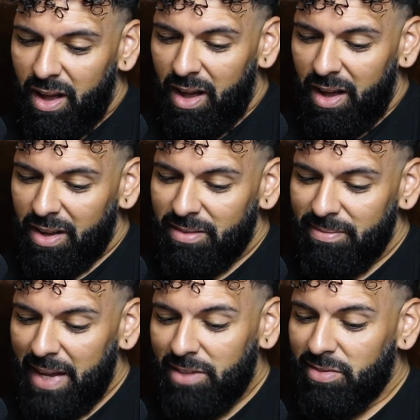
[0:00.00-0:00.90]
They
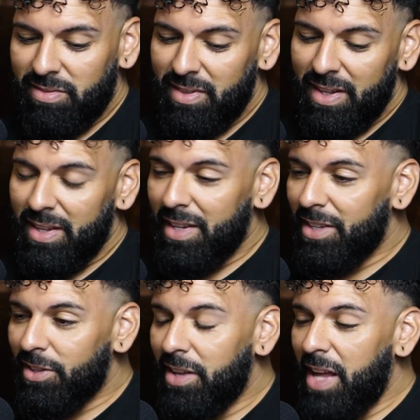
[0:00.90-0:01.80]

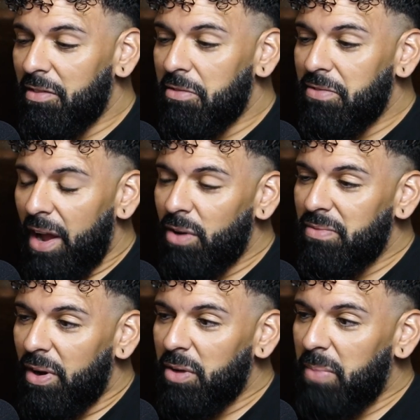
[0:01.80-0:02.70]
have a very,
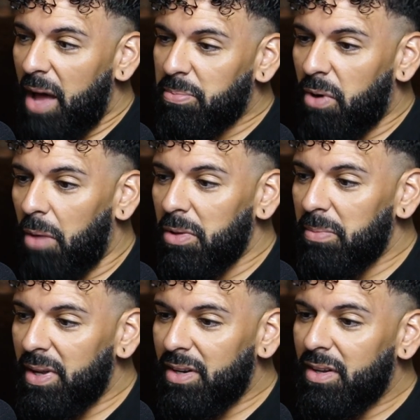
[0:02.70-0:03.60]
very bad
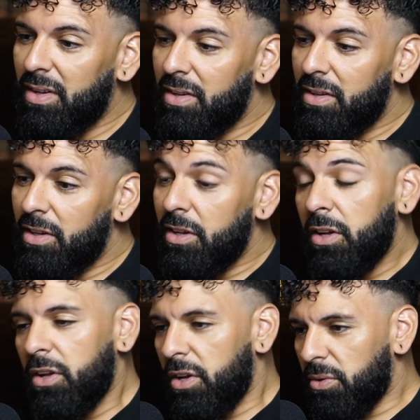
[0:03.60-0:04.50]
problem. And,
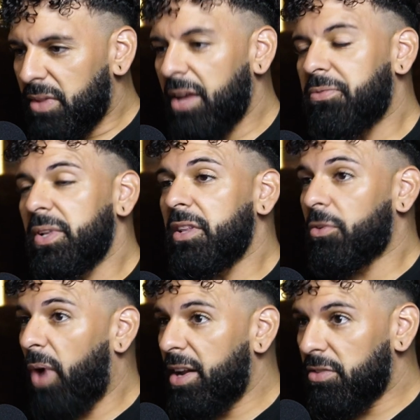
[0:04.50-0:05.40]
thankfully the
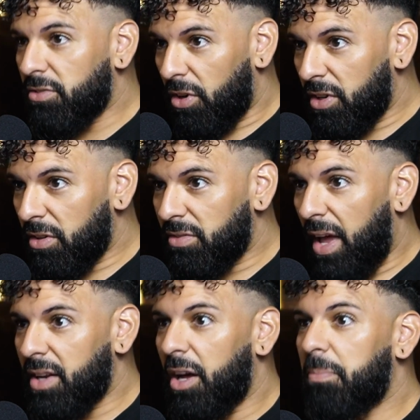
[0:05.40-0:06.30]
right is starting to
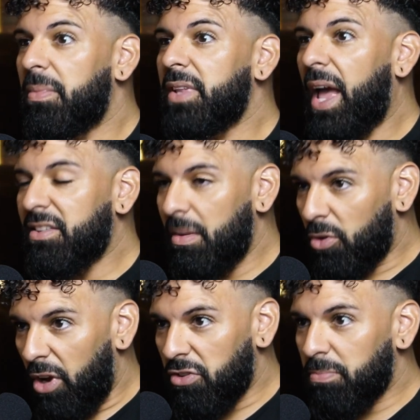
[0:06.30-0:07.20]
stand up. The
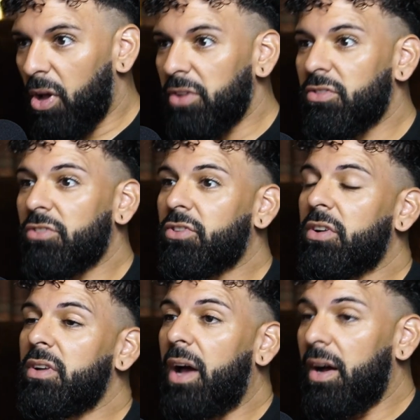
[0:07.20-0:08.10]
anti-immigration policies
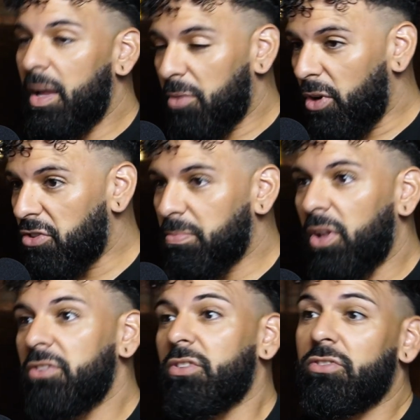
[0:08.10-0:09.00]

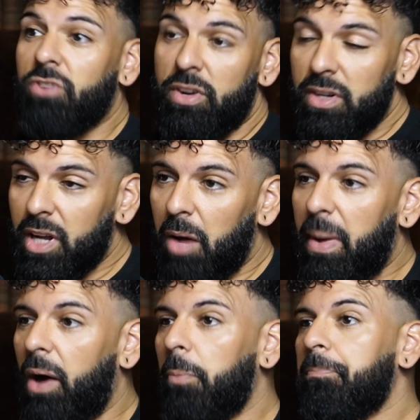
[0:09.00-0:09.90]
are starting to come
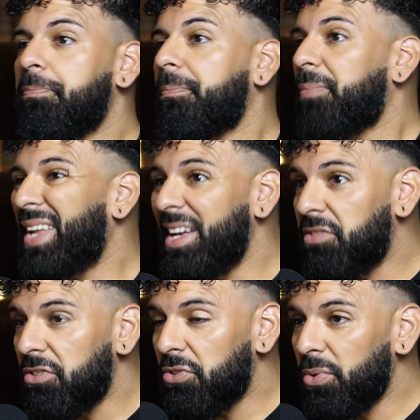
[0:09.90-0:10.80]
out. Is
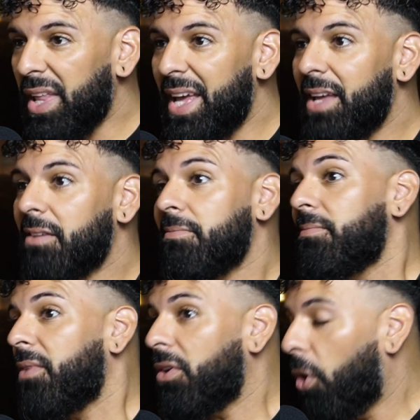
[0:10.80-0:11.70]
it too late?
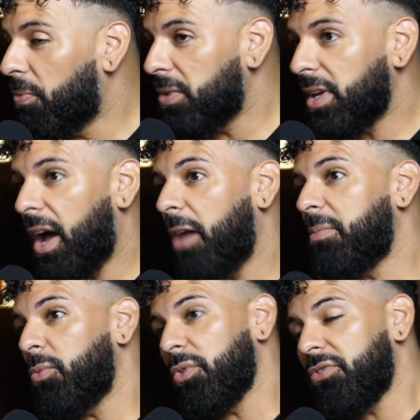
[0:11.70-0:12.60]
Hopefully not,
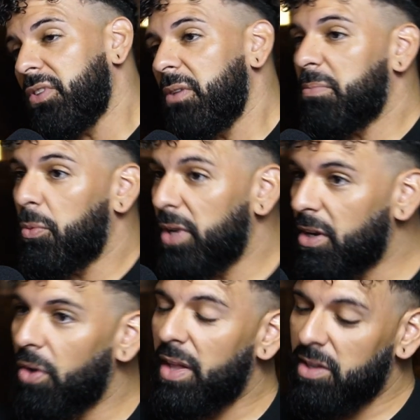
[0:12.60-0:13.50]
but we'll see. But we
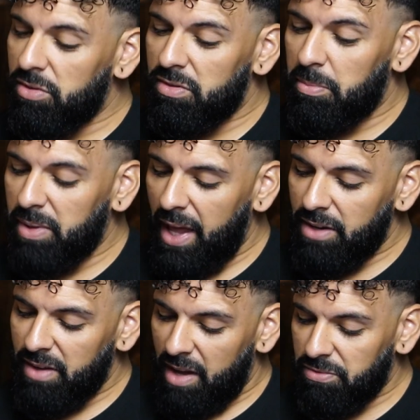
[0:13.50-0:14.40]
know that this is the plan
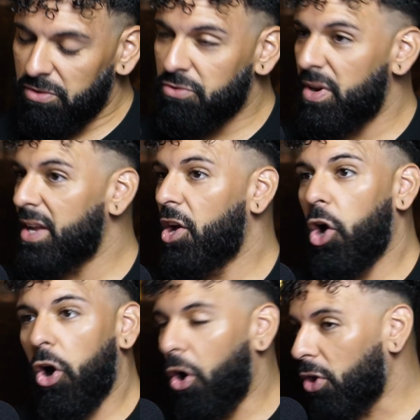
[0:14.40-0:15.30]
to infiltrate
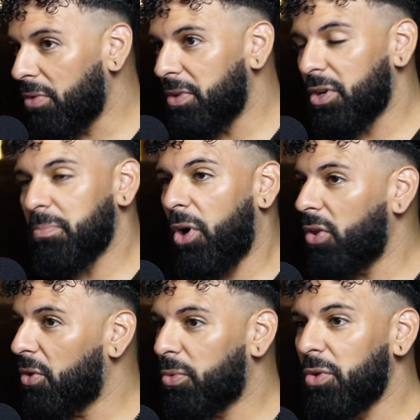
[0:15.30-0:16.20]
all of Europe, all
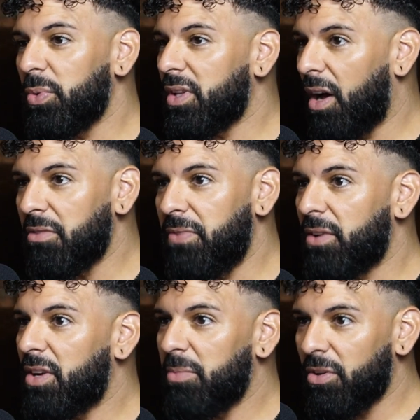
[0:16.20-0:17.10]
the world with
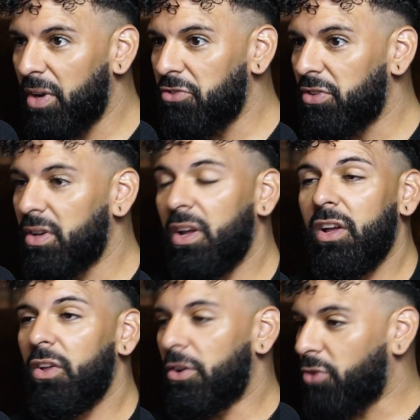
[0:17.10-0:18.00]
unfettered immigration.
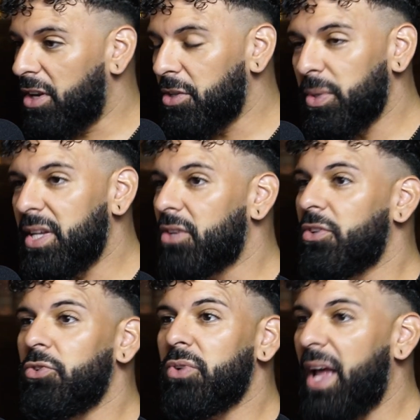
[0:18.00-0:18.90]
They're trying to do it here.
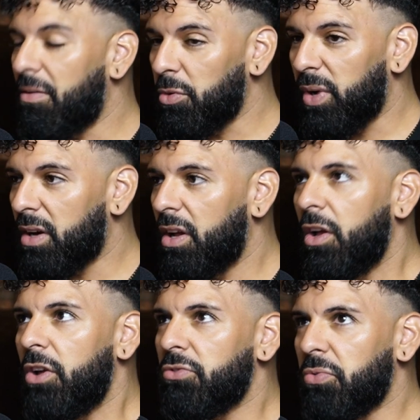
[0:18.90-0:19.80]
They're doing it everywhere.
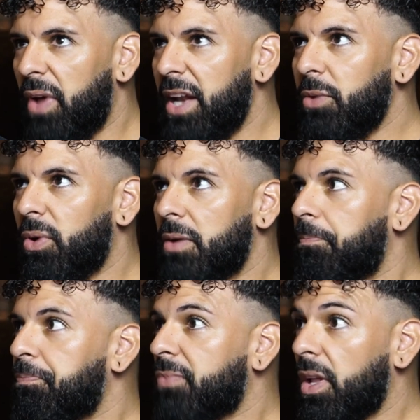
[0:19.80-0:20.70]
So if anyone
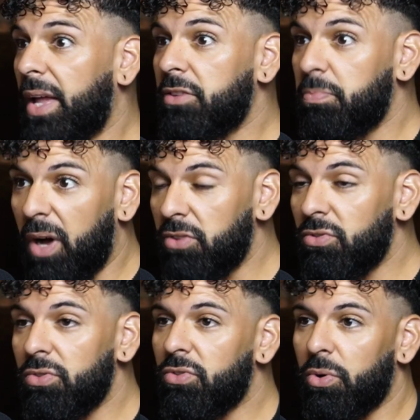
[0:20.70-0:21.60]
likes
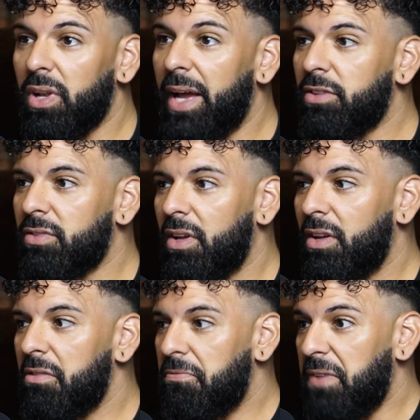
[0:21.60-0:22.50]
puzzles or likes
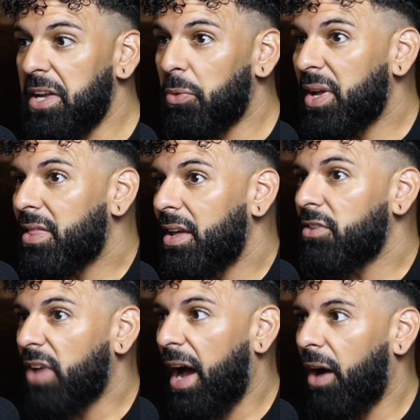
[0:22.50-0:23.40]
figuring
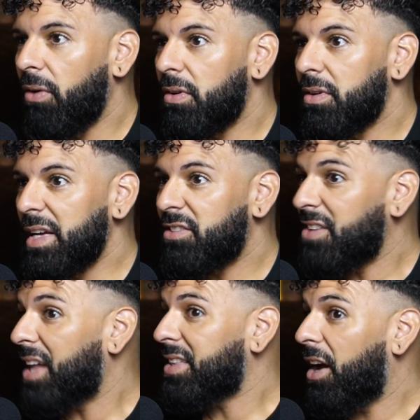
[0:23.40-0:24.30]
things out, it's
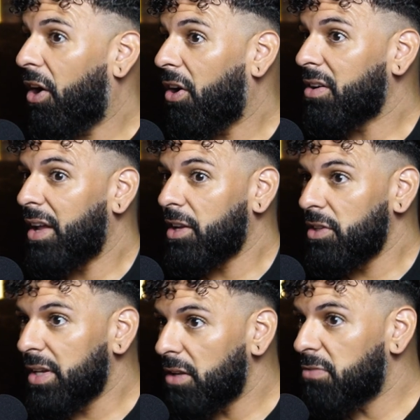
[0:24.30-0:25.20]
not that hard. Like,
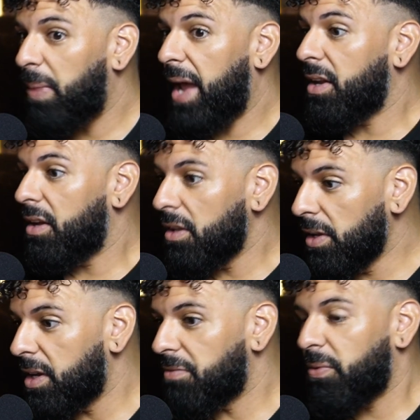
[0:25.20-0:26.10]
look at Spain,
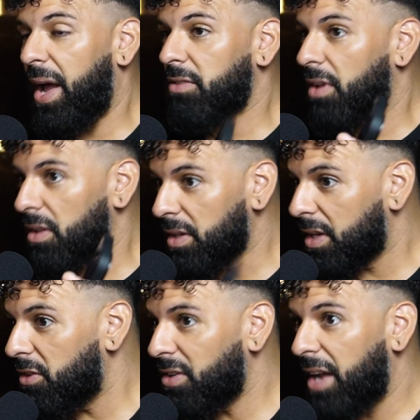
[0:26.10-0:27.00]
look at France, look
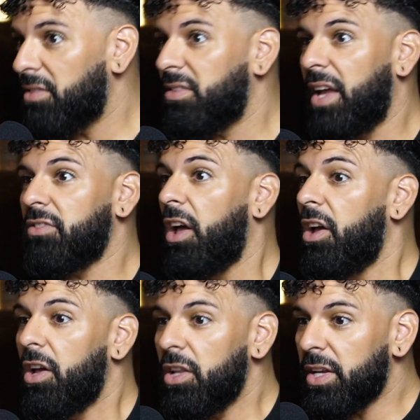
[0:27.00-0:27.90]
at the United States,
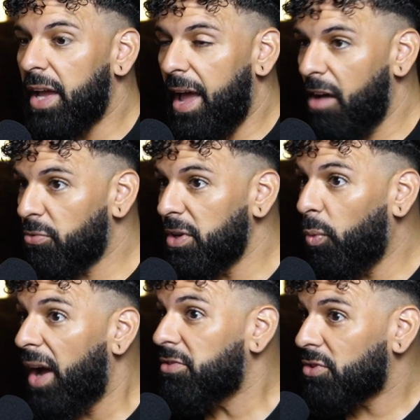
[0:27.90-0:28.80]
look at every
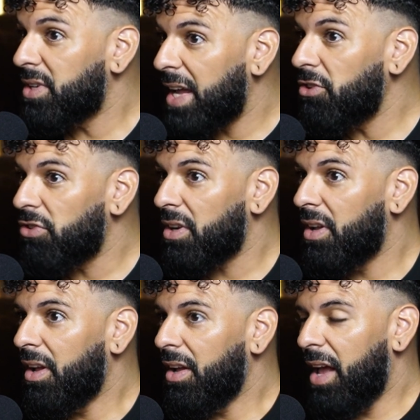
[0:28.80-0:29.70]
Western nation.
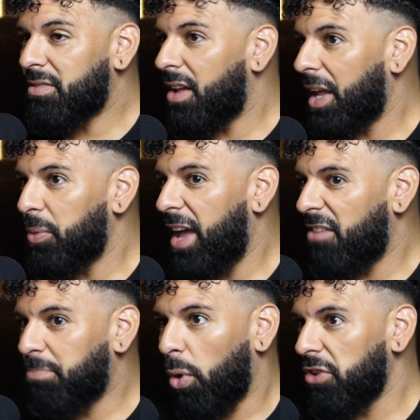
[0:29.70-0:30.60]
It's not like we
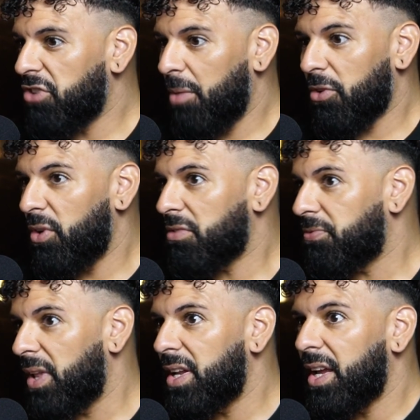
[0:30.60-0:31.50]
have Polish immigrants
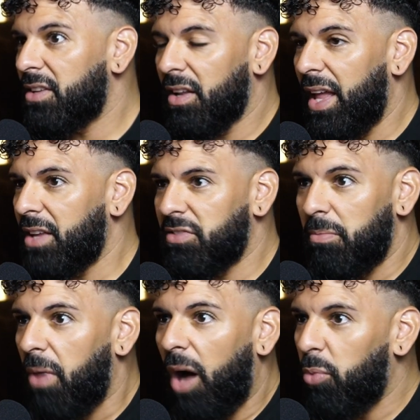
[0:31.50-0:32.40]
flooding into like
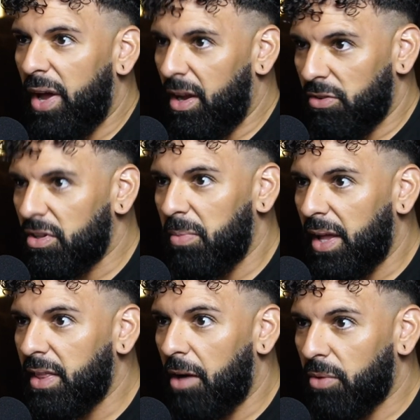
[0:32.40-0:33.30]
Zimbabwe or something
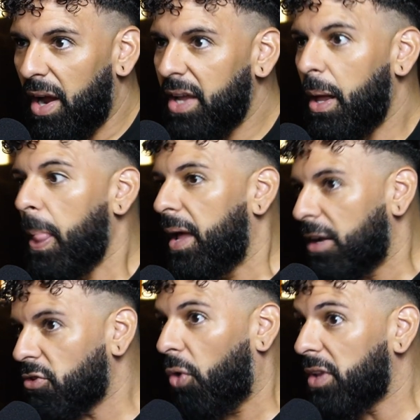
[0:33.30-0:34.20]
like that, right?
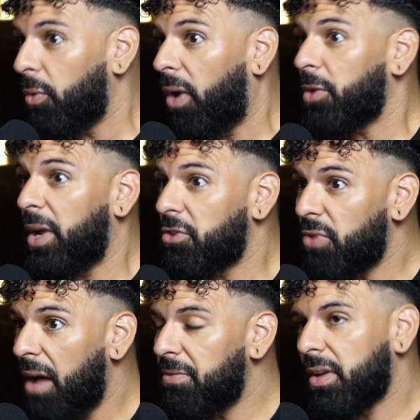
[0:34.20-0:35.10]
It's only one-way
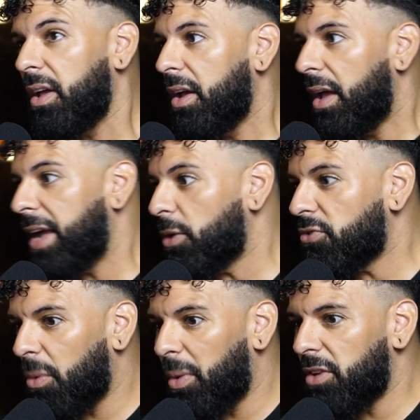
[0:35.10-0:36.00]
traffic. And
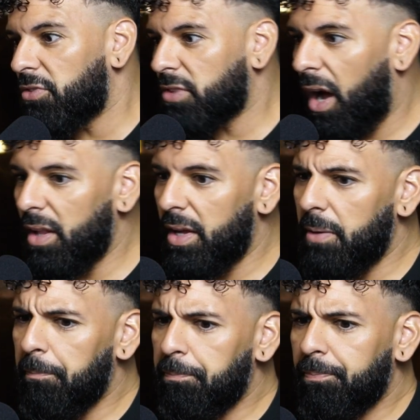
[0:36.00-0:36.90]
someone
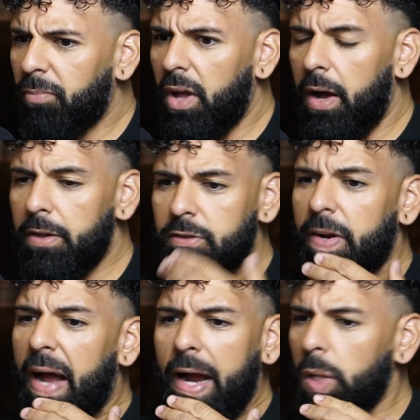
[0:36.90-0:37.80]
in
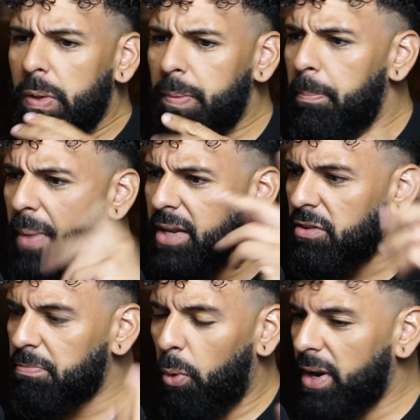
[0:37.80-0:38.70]
Ireland made
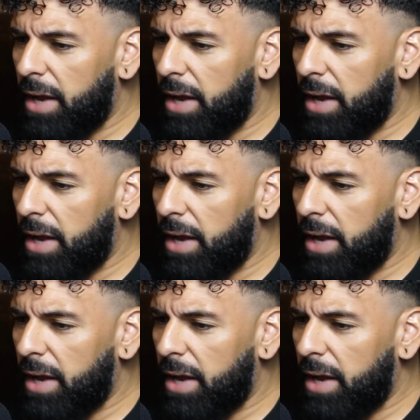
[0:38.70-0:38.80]
this point.